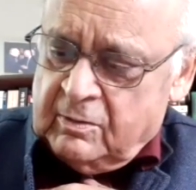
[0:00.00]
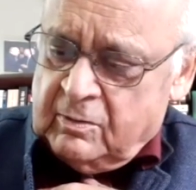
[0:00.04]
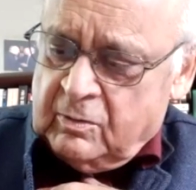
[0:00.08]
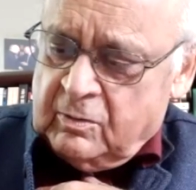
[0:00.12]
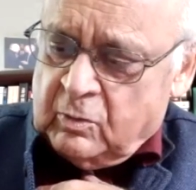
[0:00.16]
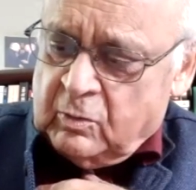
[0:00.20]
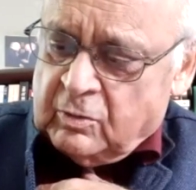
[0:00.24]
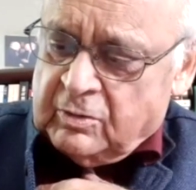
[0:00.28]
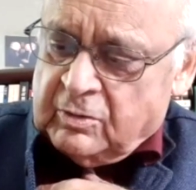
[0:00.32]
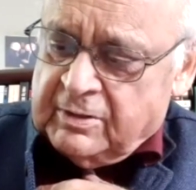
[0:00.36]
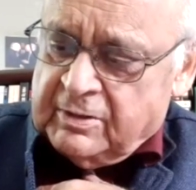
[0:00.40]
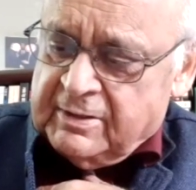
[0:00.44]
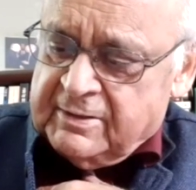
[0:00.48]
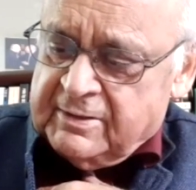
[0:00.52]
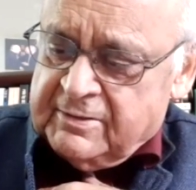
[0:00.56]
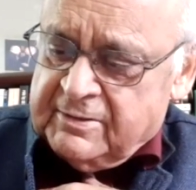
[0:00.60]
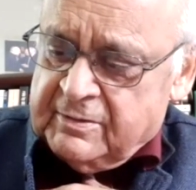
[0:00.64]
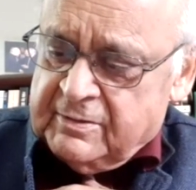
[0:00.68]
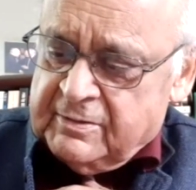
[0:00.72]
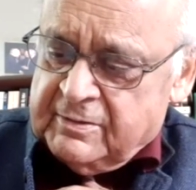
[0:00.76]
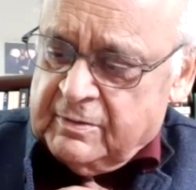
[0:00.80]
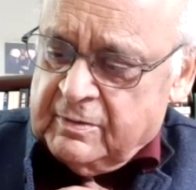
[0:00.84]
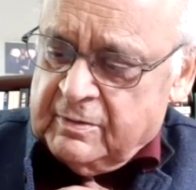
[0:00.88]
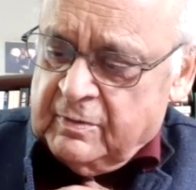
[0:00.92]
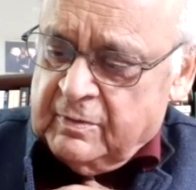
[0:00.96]
Could
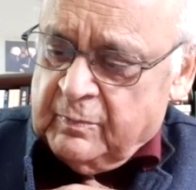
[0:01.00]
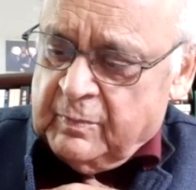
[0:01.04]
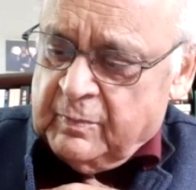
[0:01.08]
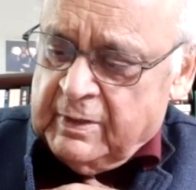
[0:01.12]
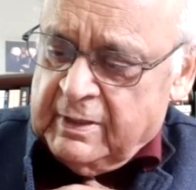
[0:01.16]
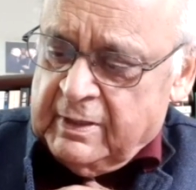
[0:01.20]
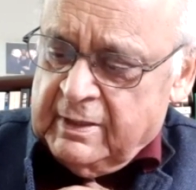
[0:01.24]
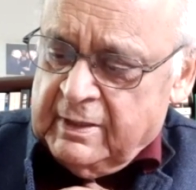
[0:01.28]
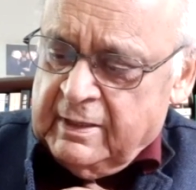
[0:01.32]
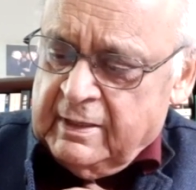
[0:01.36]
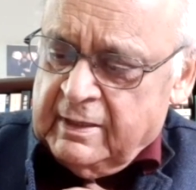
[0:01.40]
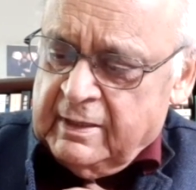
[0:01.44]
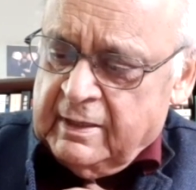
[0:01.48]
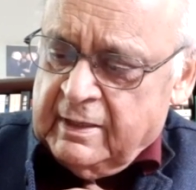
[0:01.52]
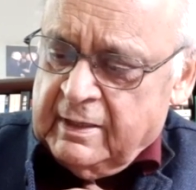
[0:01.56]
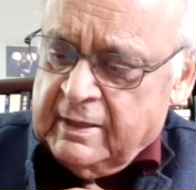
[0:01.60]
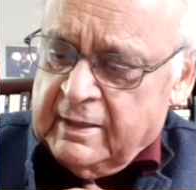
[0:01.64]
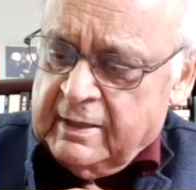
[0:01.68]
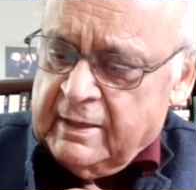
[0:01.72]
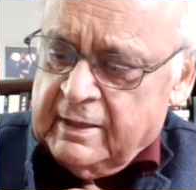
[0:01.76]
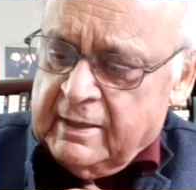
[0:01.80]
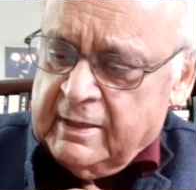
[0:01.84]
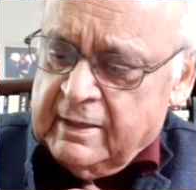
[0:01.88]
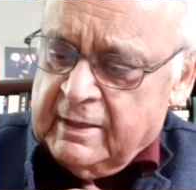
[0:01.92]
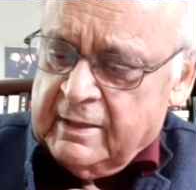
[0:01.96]
this
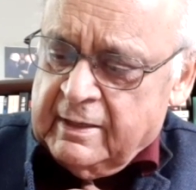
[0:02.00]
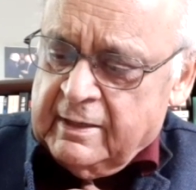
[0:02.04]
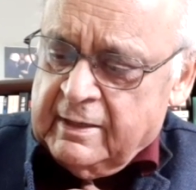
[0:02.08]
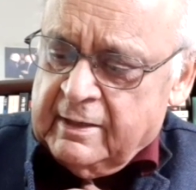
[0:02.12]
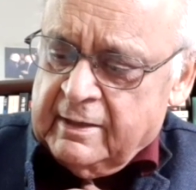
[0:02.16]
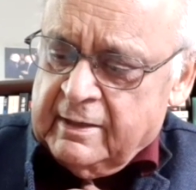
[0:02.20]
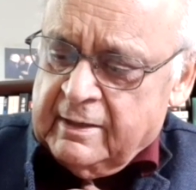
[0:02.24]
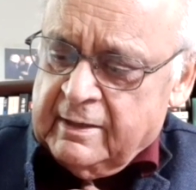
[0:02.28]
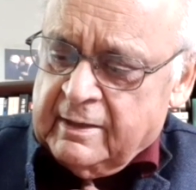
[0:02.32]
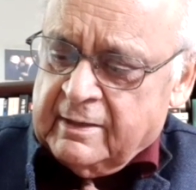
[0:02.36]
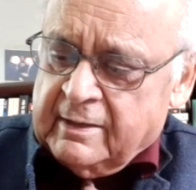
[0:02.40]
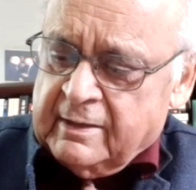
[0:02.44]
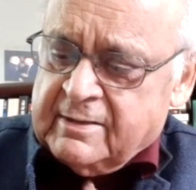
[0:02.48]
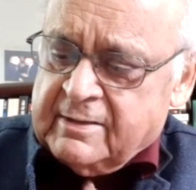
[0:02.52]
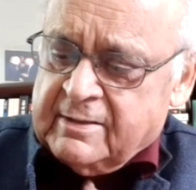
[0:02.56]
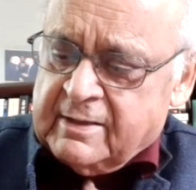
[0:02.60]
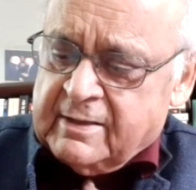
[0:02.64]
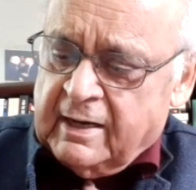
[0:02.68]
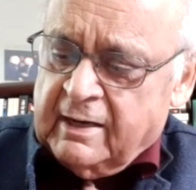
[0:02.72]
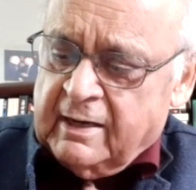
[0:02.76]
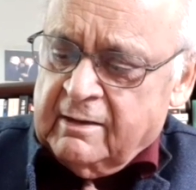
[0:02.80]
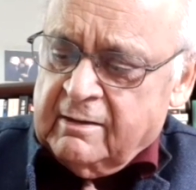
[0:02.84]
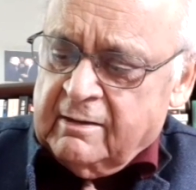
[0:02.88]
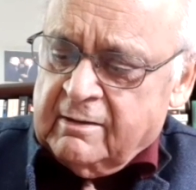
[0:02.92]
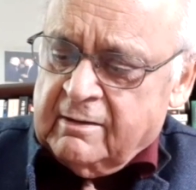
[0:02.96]
be a
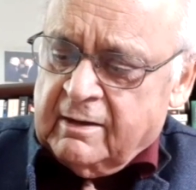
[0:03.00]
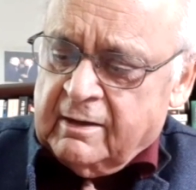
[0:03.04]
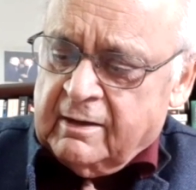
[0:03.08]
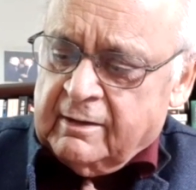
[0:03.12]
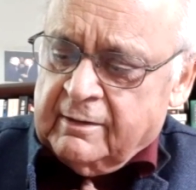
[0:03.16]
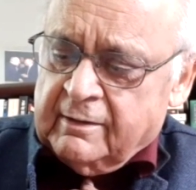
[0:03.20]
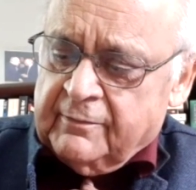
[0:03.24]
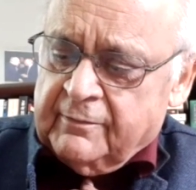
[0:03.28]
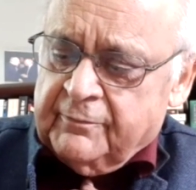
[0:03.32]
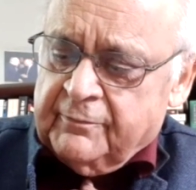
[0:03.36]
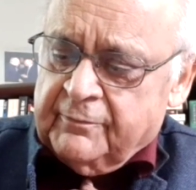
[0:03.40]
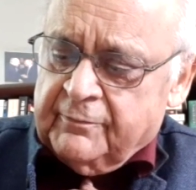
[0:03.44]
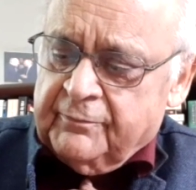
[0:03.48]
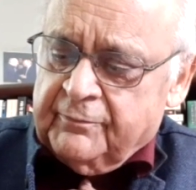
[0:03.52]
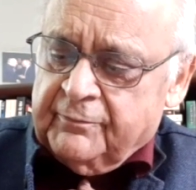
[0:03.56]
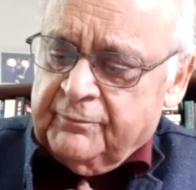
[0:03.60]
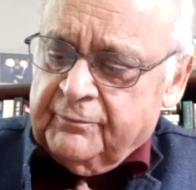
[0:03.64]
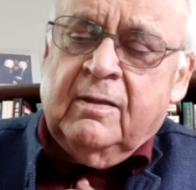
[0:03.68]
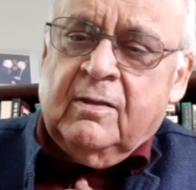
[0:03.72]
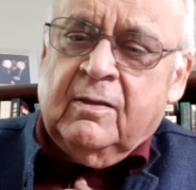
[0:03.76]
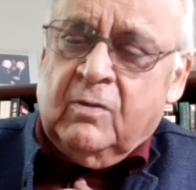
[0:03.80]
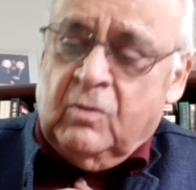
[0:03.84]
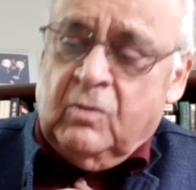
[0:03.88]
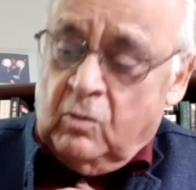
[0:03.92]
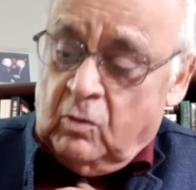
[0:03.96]
trial run,
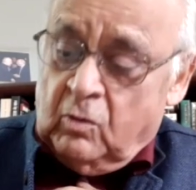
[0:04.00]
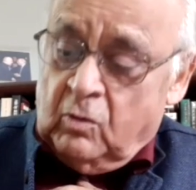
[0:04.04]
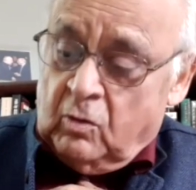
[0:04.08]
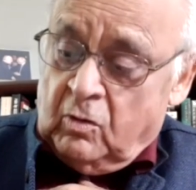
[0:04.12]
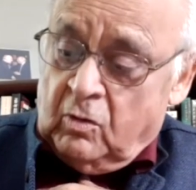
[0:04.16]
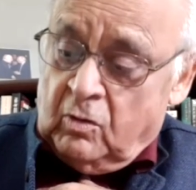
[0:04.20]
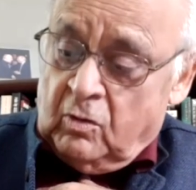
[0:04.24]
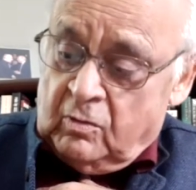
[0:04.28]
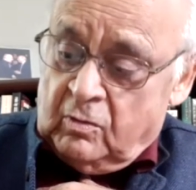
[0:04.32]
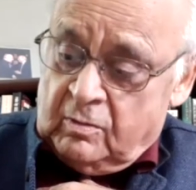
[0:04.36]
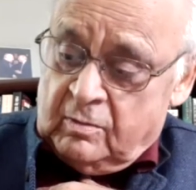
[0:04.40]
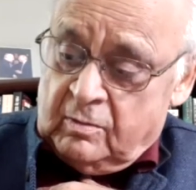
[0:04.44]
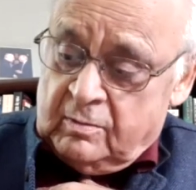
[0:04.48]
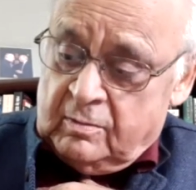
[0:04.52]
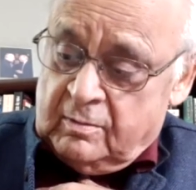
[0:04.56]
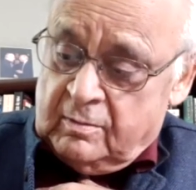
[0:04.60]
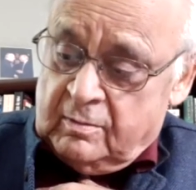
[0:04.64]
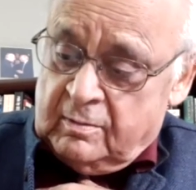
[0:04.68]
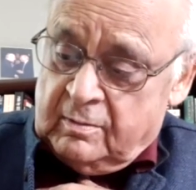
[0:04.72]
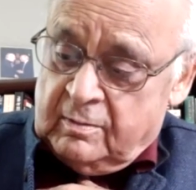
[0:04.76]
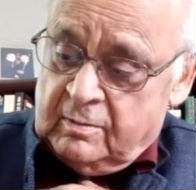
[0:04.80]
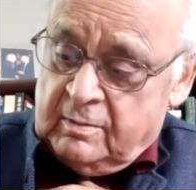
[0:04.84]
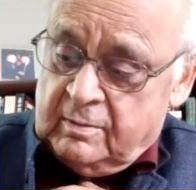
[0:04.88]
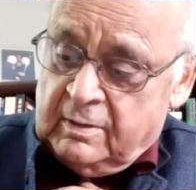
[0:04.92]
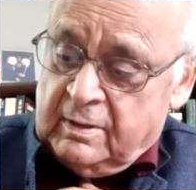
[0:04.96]
or
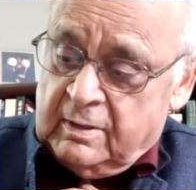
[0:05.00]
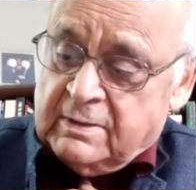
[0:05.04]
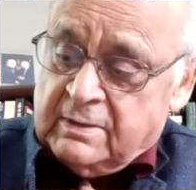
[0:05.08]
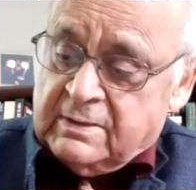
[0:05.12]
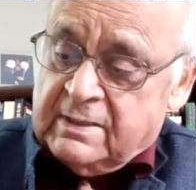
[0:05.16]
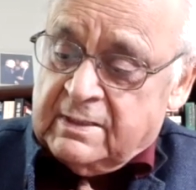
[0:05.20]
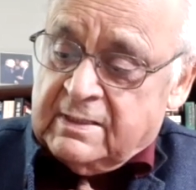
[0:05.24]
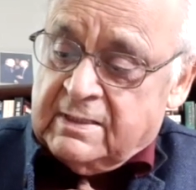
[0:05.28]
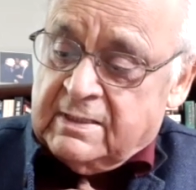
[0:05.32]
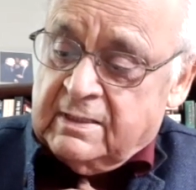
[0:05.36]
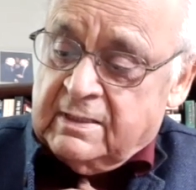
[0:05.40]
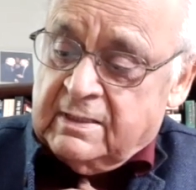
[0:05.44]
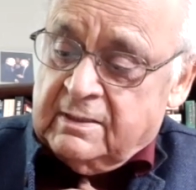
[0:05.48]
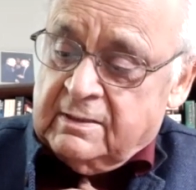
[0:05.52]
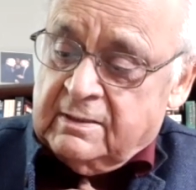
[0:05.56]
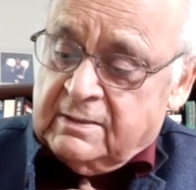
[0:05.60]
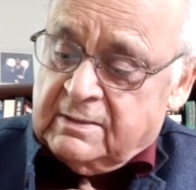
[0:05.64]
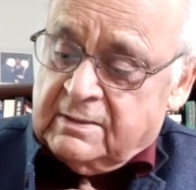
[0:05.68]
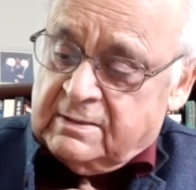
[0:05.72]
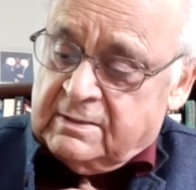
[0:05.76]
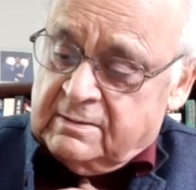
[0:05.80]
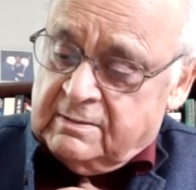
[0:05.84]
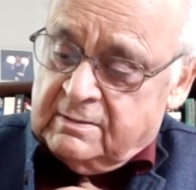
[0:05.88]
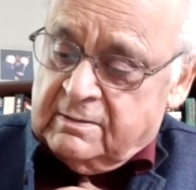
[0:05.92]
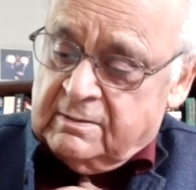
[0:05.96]
is it
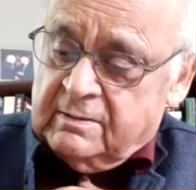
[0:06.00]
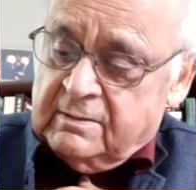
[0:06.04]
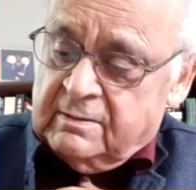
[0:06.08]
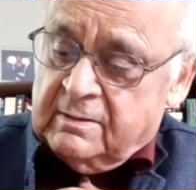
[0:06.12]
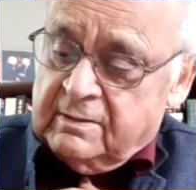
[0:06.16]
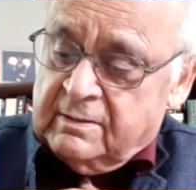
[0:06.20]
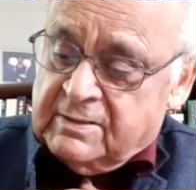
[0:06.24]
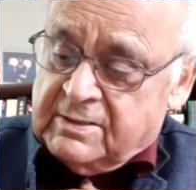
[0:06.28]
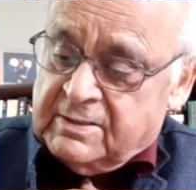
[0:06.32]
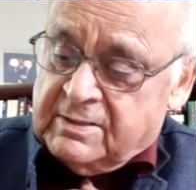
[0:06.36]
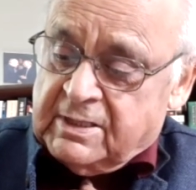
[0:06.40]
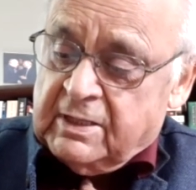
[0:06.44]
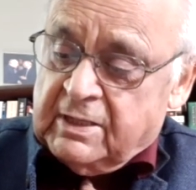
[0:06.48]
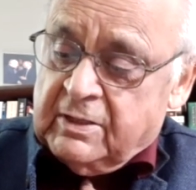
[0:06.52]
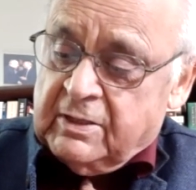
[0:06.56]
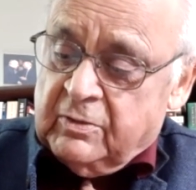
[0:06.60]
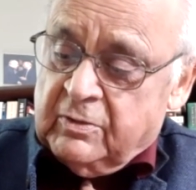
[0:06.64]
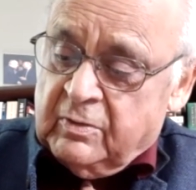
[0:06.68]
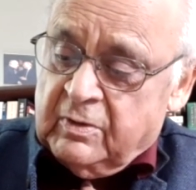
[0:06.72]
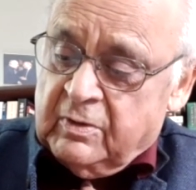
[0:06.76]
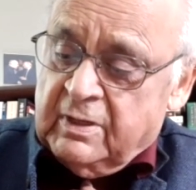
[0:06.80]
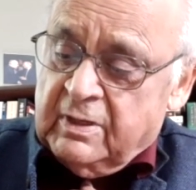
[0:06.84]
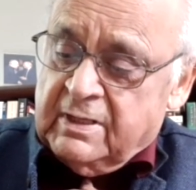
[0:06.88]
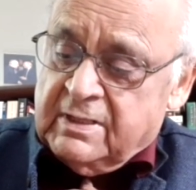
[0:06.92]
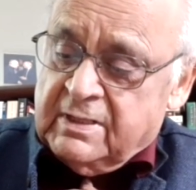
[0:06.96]

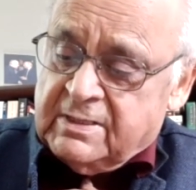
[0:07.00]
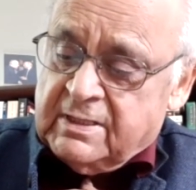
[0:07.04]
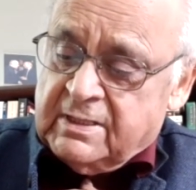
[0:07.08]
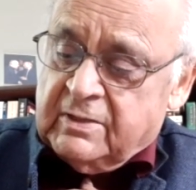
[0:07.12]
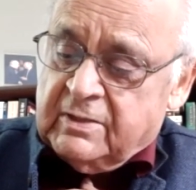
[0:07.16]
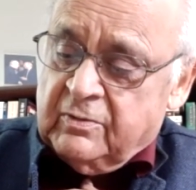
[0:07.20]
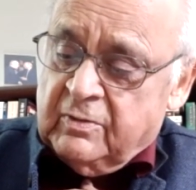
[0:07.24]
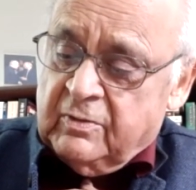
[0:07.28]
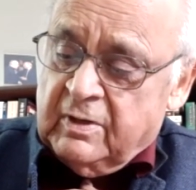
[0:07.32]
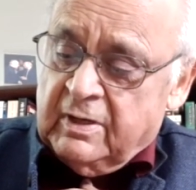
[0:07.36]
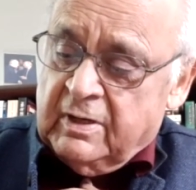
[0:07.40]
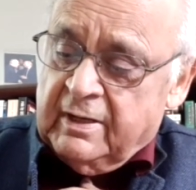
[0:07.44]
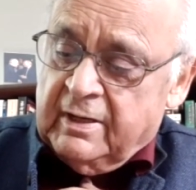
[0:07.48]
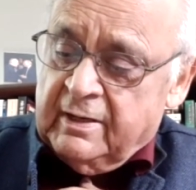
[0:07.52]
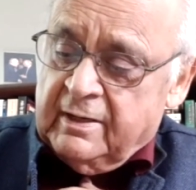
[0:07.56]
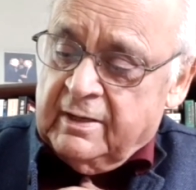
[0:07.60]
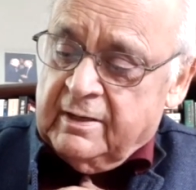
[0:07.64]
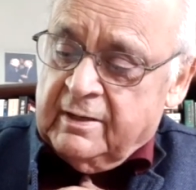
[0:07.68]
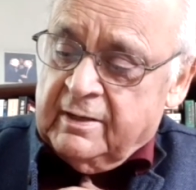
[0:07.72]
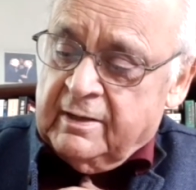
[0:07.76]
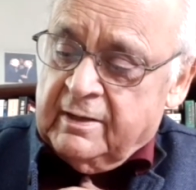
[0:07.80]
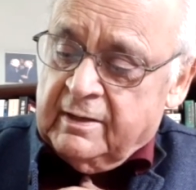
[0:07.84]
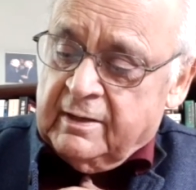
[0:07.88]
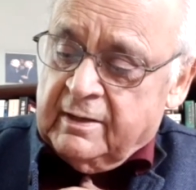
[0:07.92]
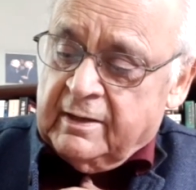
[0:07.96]
genuinely
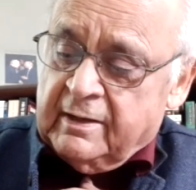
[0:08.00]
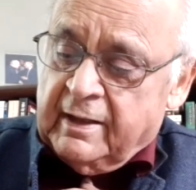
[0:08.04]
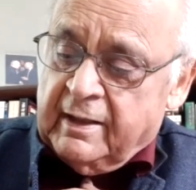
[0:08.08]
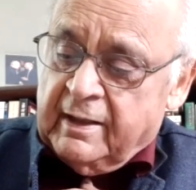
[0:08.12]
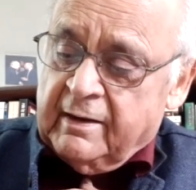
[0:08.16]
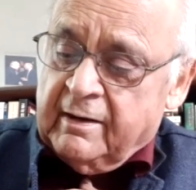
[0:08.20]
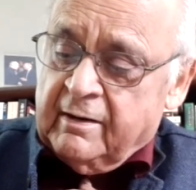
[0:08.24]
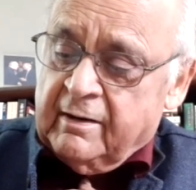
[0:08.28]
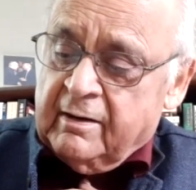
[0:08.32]
an error?